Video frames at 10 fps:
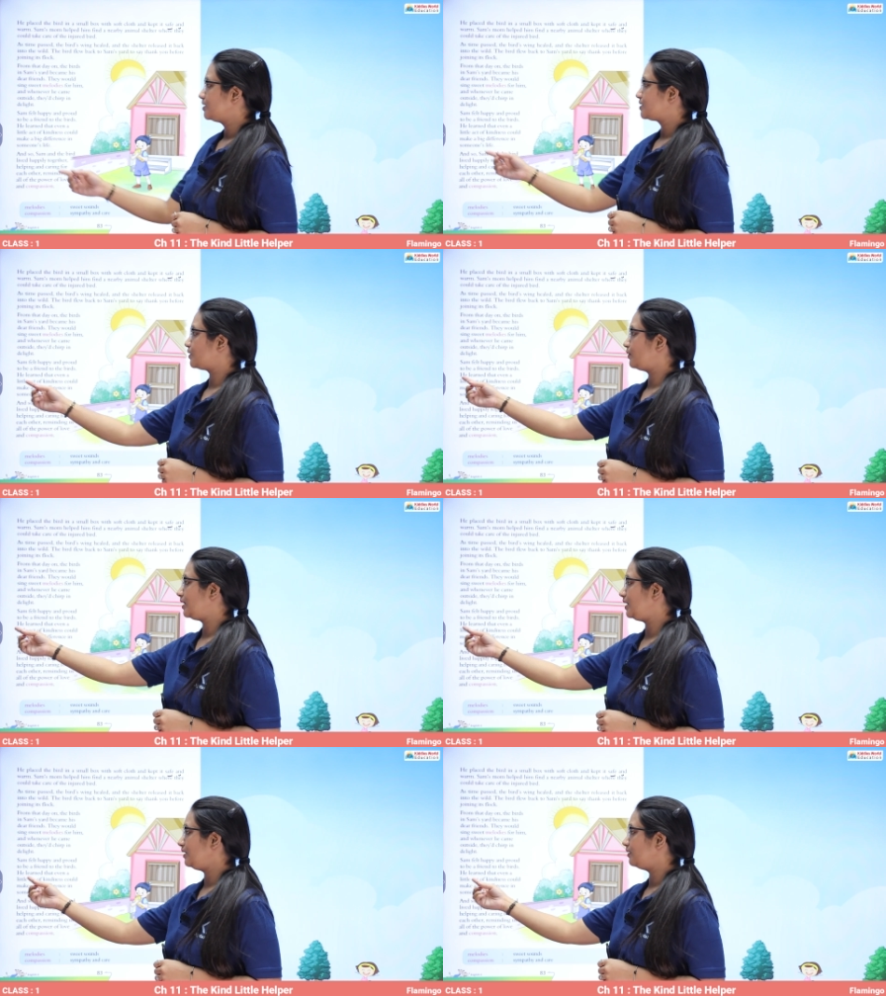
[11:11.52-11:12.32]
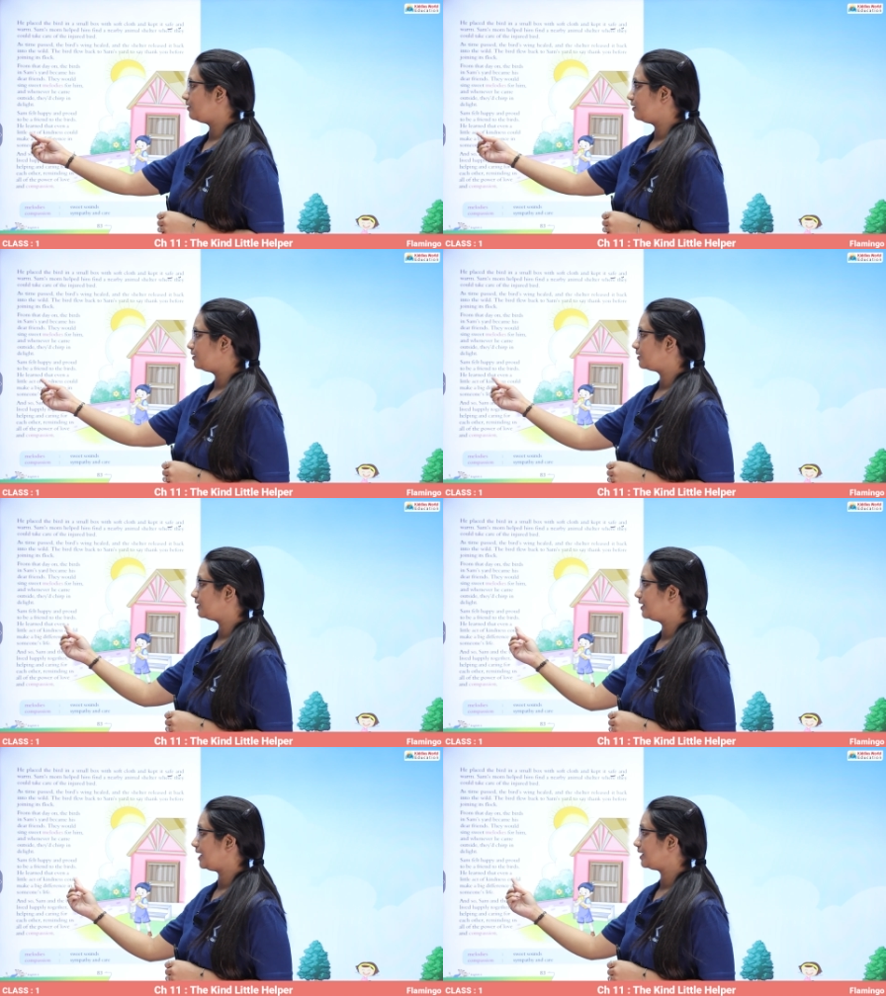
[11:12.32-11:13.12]
So he learned
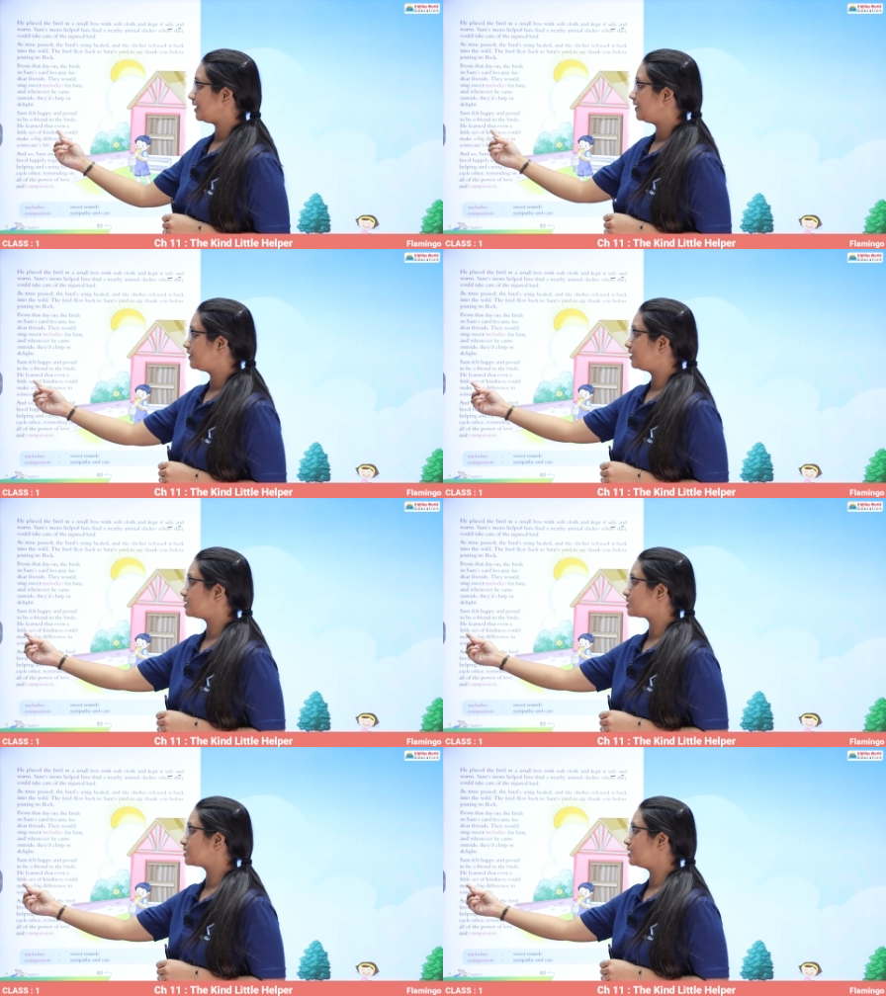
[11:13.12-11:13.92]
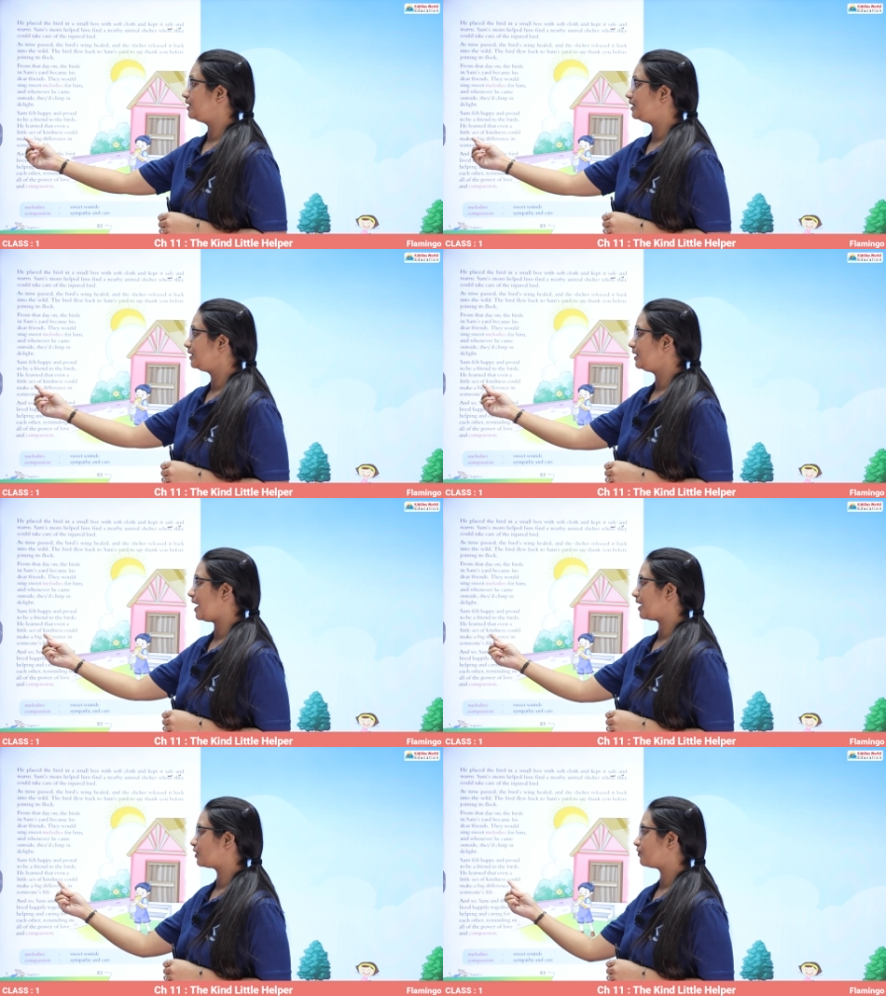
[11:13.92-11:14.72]
that even a little
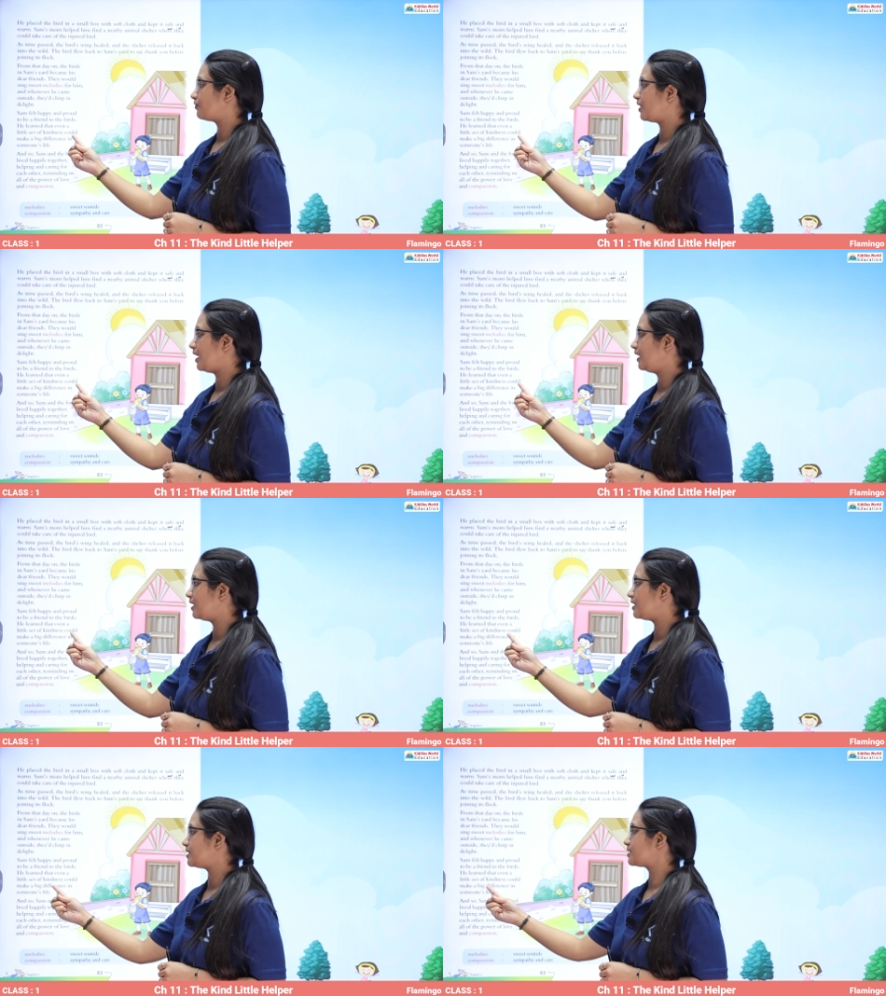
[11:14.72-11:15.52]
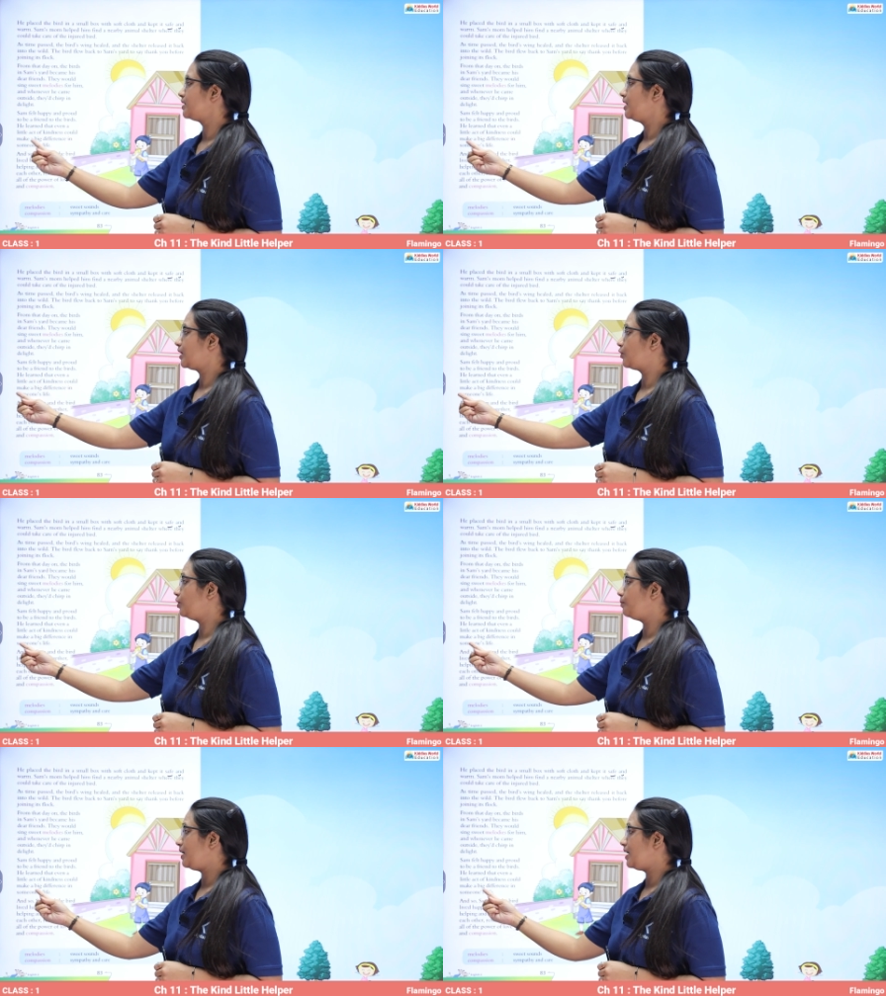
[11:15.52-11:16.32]
act of kindness
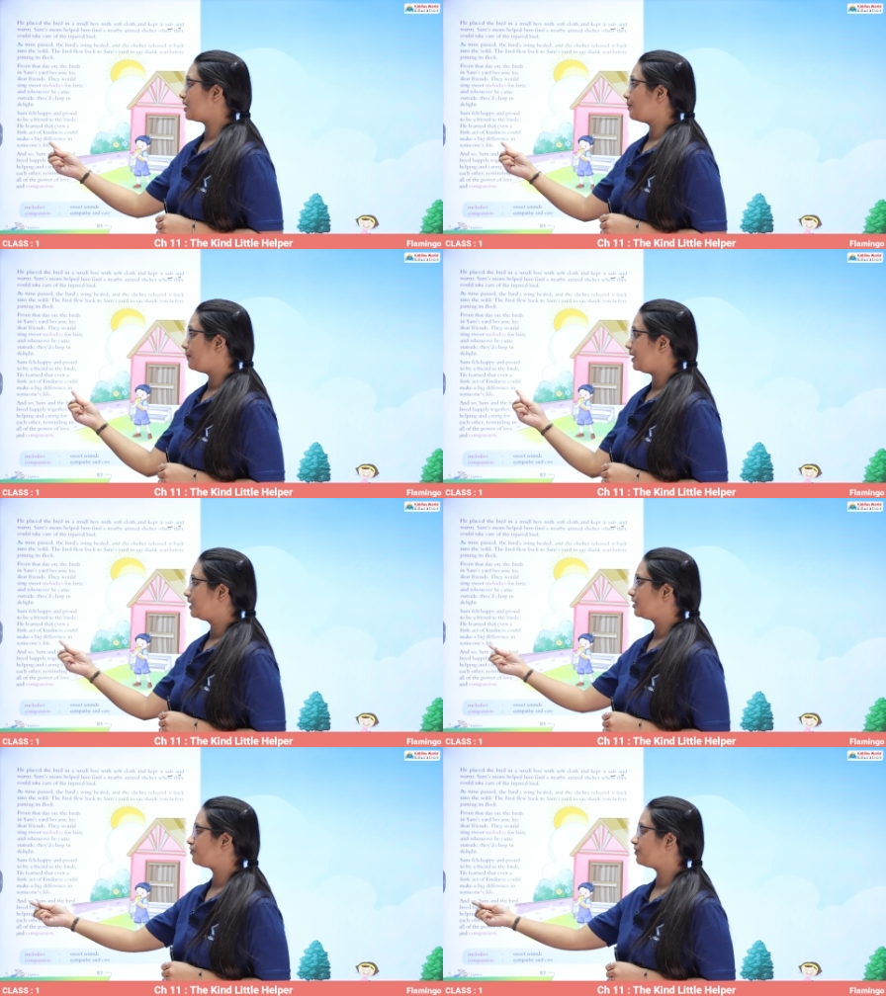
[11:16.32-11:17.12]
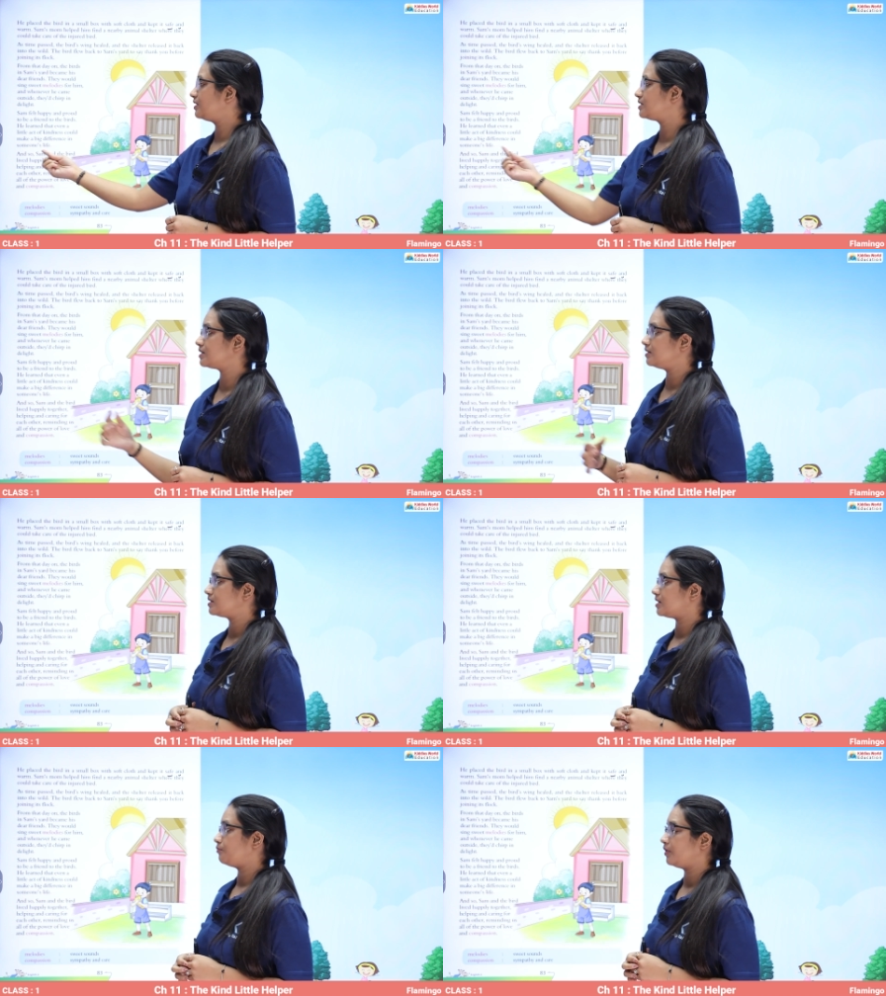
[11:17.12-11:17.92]
could make a big difference in
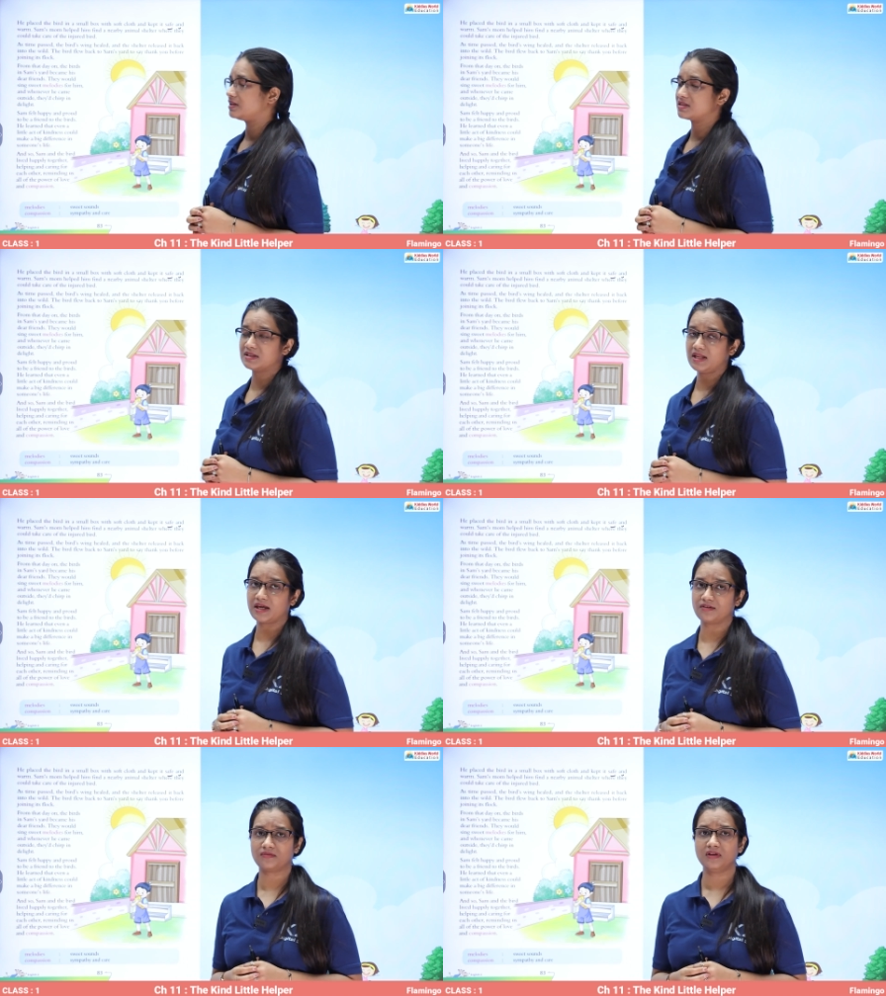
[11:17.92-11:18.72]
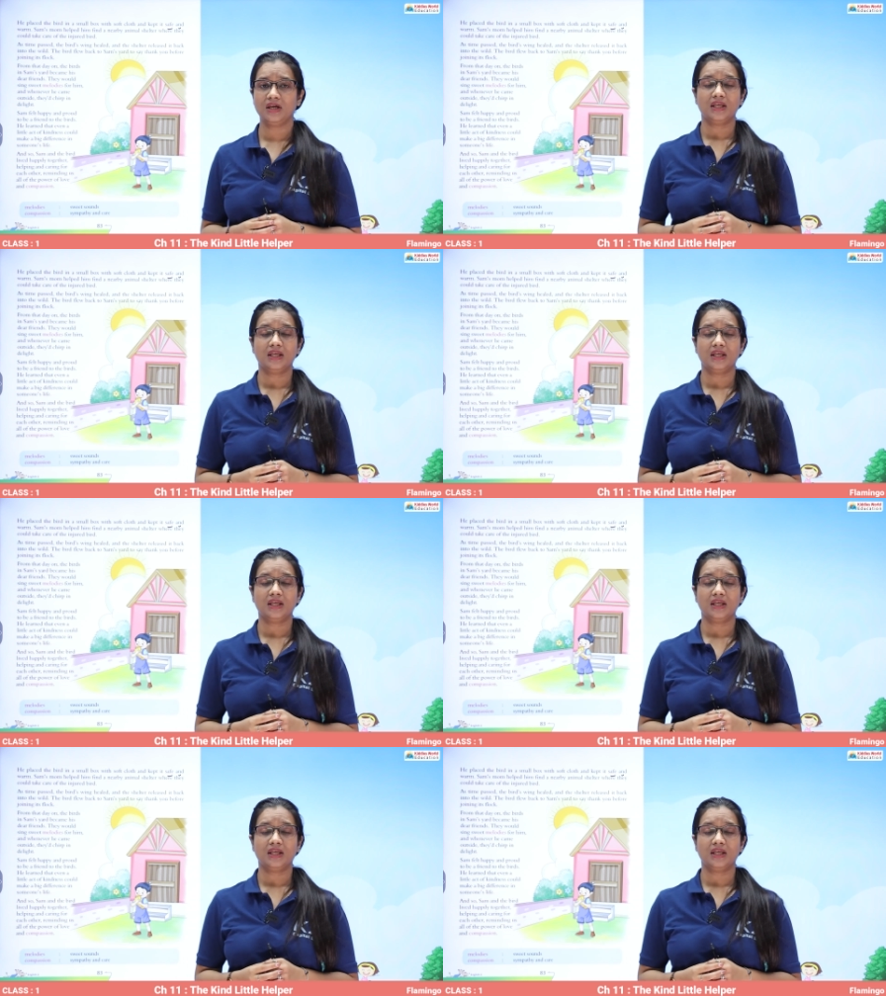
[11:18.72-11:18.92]
someone's life.